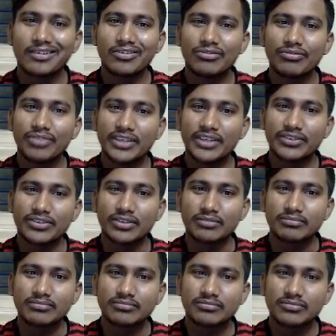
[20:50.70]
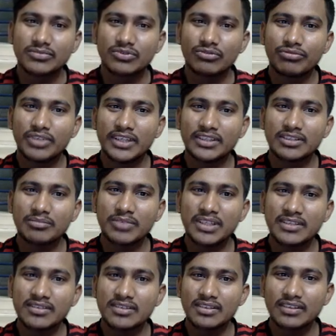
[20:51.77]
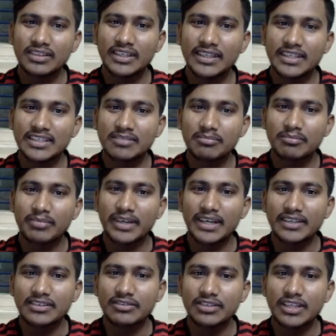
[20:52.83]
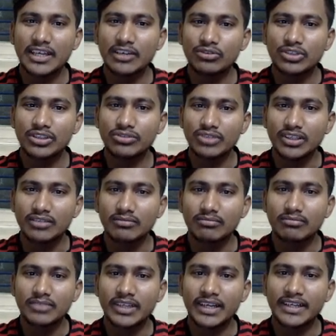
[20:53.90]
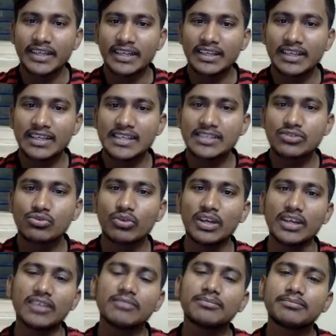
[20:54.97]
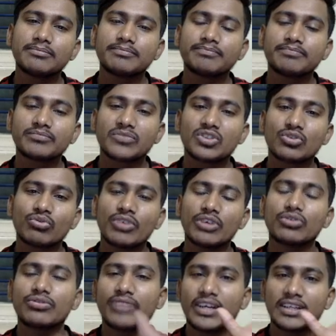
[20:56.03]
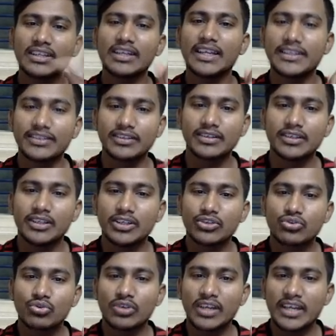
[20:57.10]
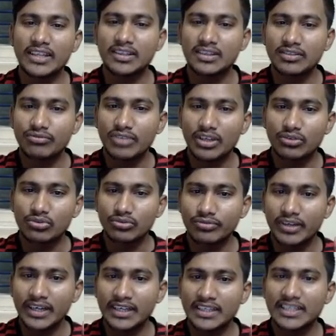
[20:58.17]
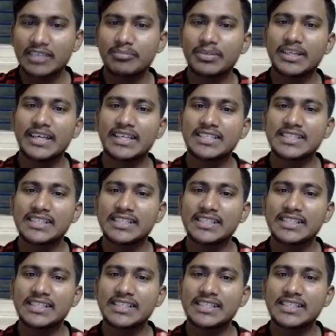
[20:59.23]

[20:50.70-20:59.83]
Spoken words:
width. Width means that is breadth they have given. Rectangle is 12. So we have to find the length. So length we have to find, keep it as it